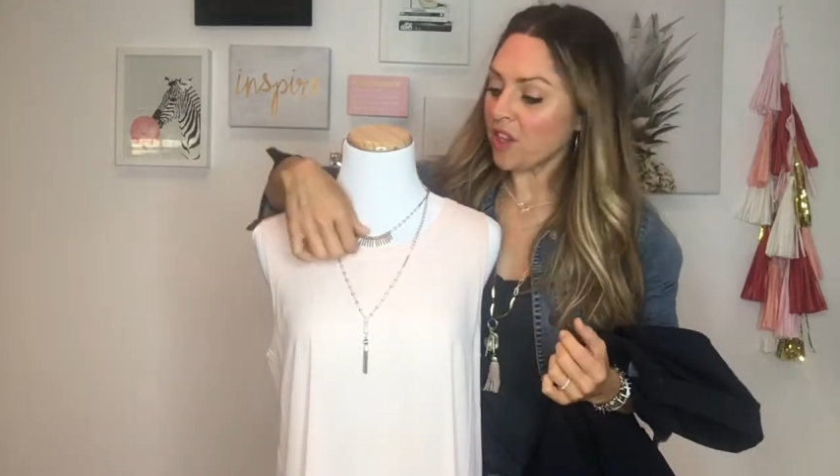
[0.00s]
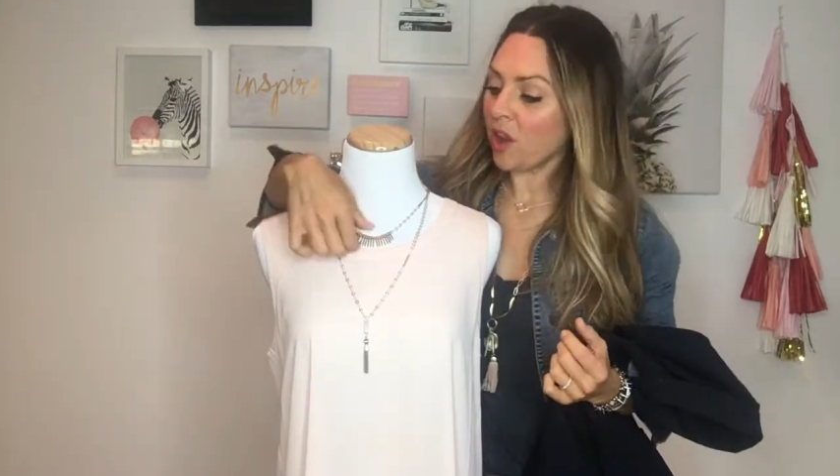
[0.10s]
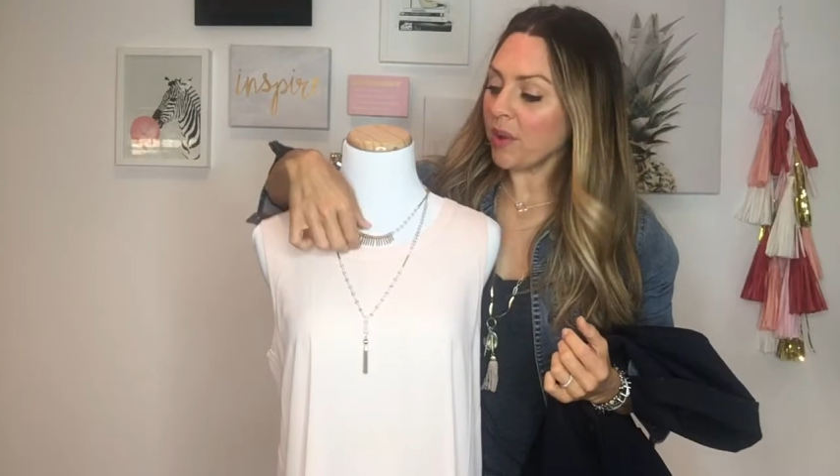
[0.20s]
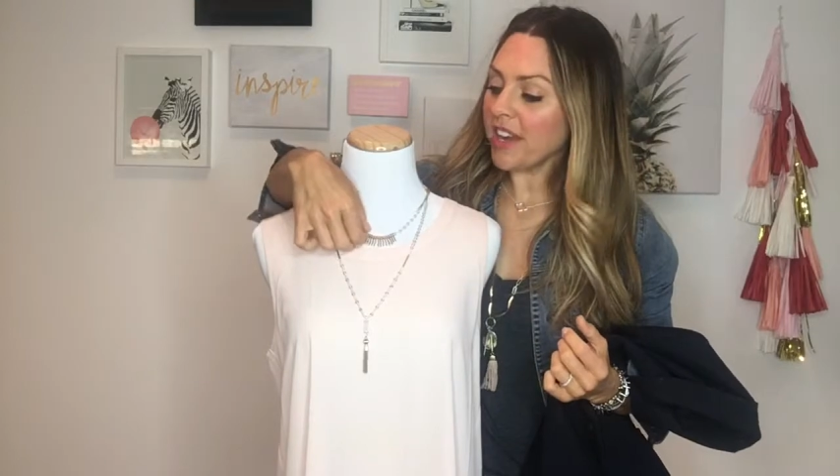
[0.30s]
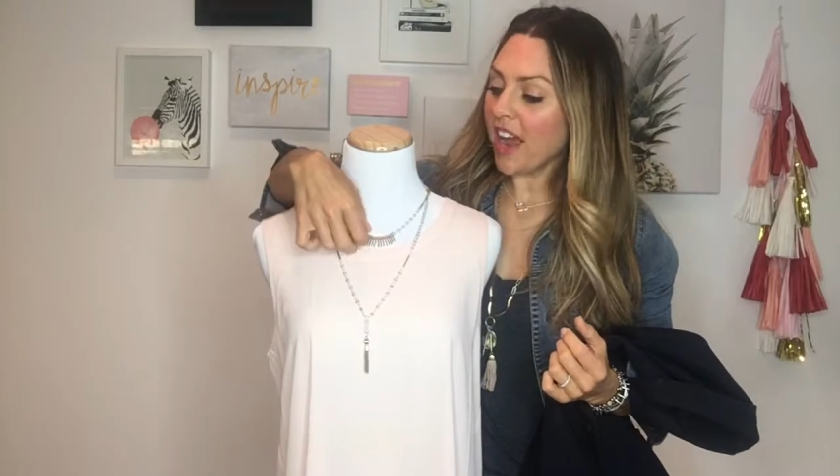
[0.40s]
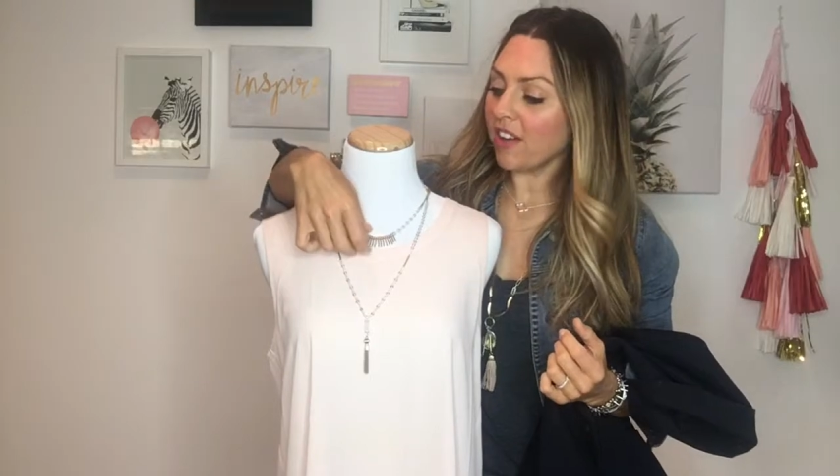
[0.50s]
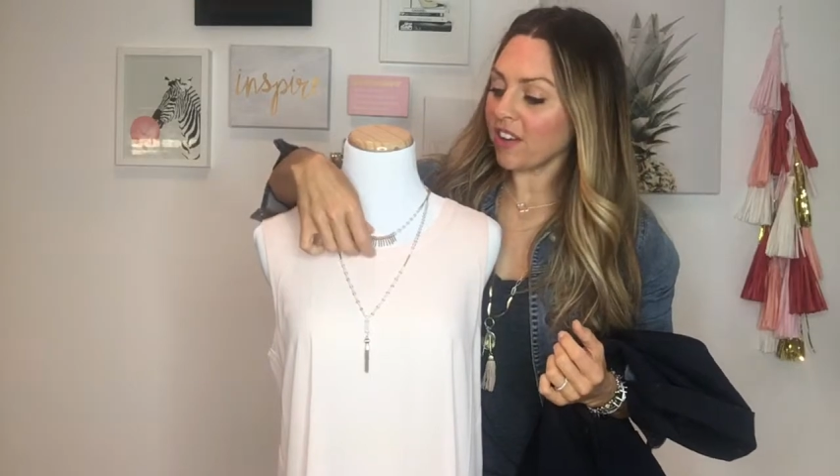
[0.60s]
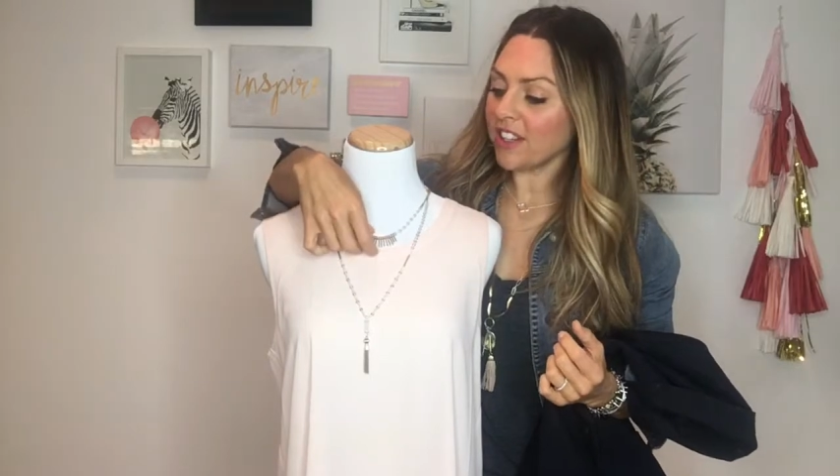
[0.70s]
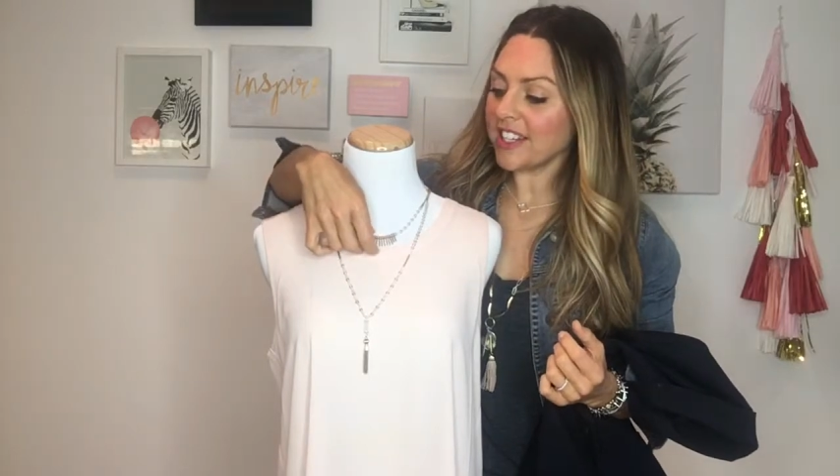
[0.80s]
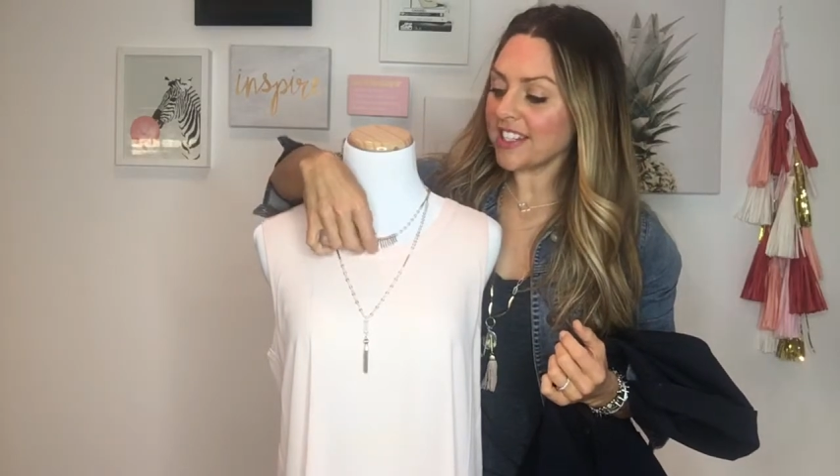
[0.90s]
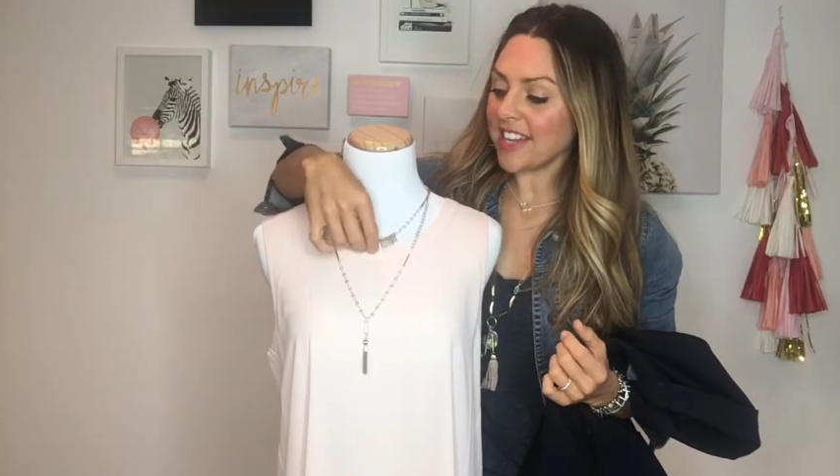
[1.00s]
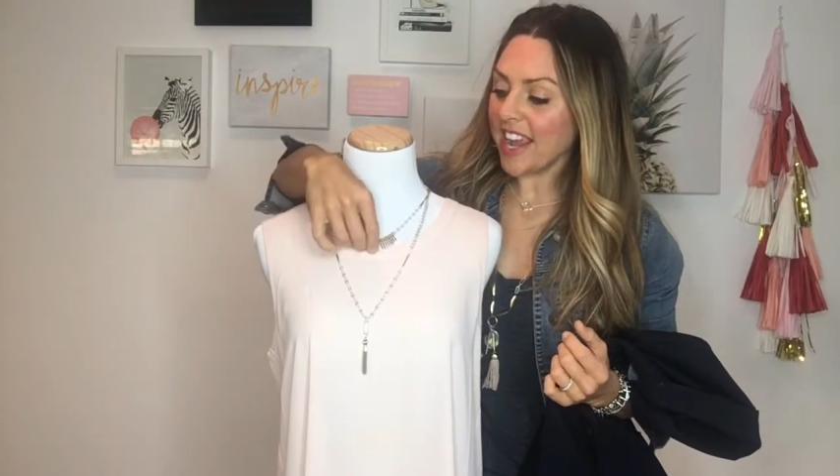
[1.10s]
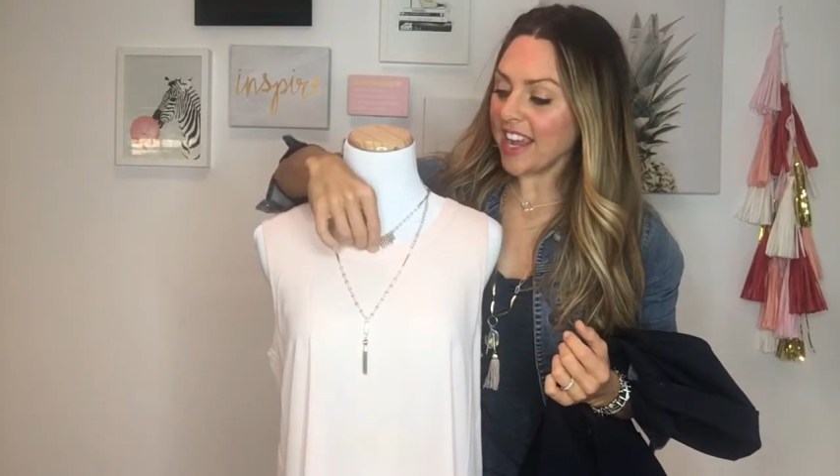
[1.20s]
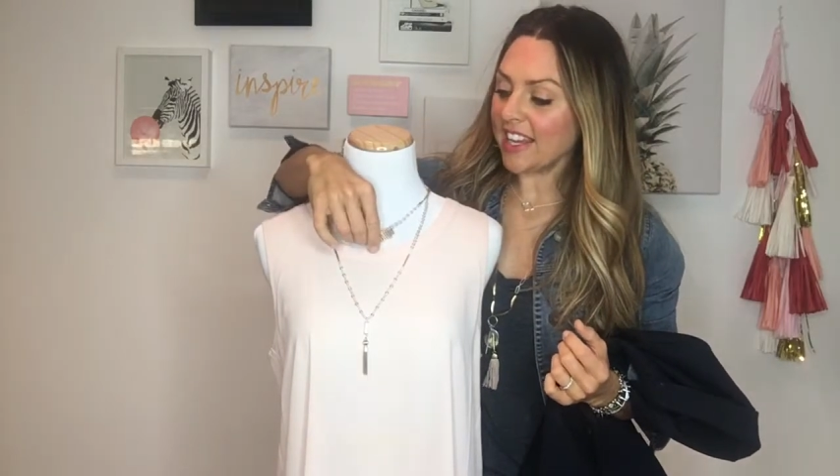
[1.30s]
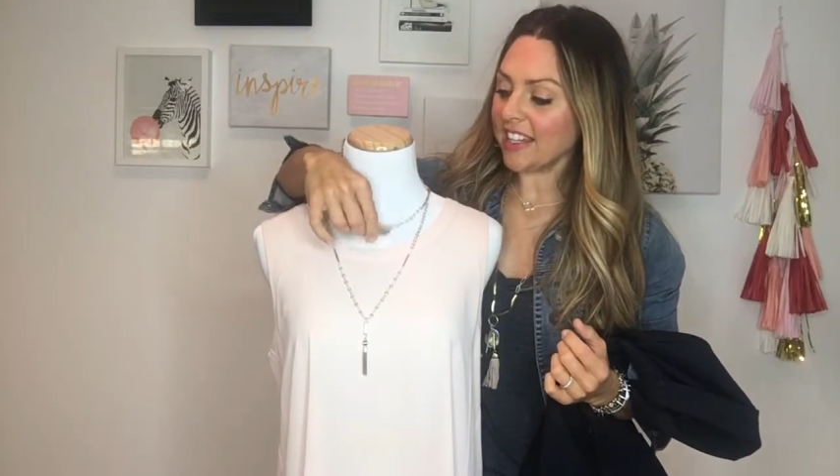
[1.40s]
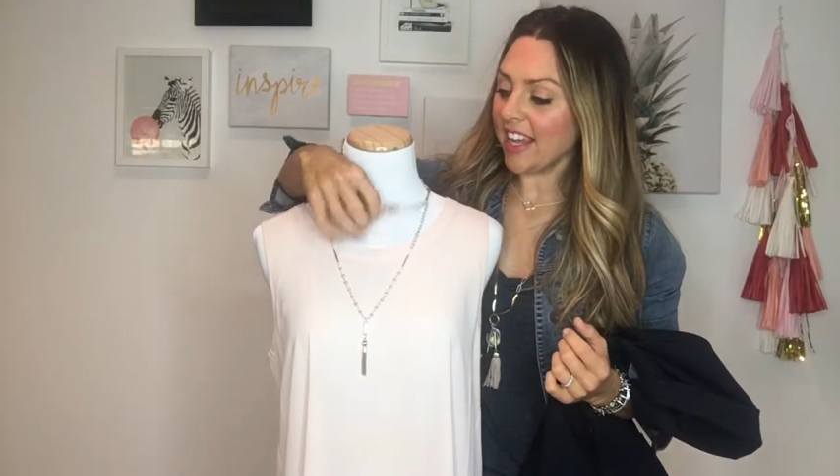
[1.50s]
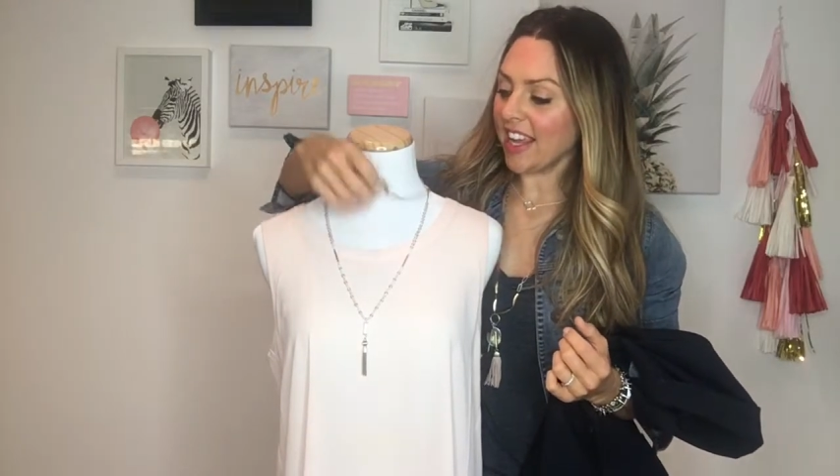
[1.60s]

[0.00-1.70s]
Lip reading: going out on a date